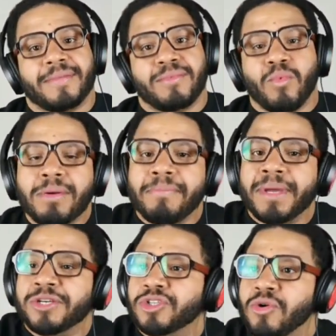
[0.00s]
one
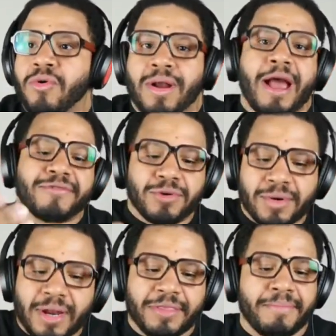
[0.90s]
mentor after
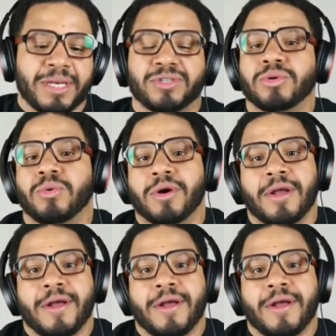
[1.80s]
another mentor